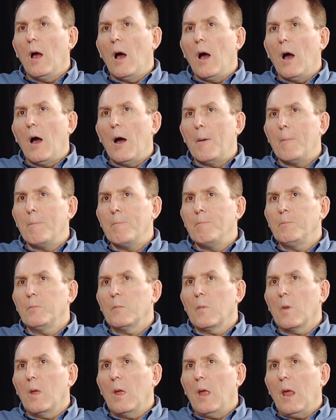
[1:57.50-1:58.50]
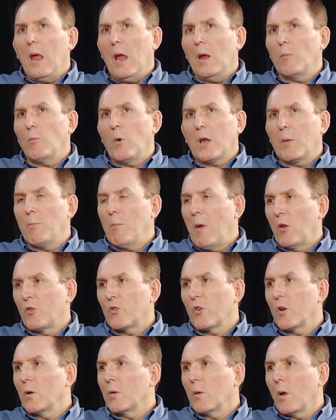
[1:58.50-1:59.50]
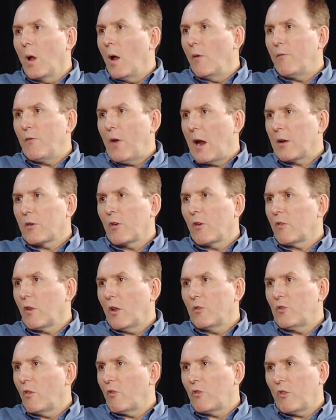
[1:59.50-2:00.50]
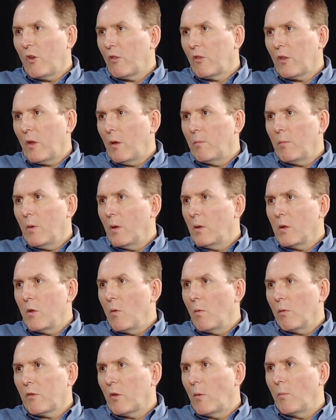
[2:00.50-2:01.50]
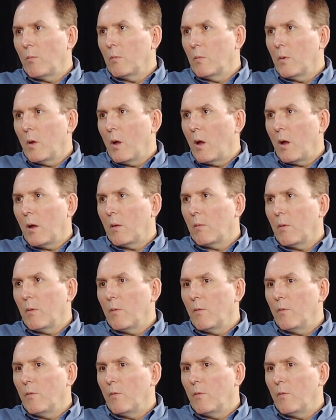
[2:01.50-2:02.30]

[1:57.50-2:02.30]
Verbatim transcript: Um, and we can measure uh, factors such as just a uh, you know some uh,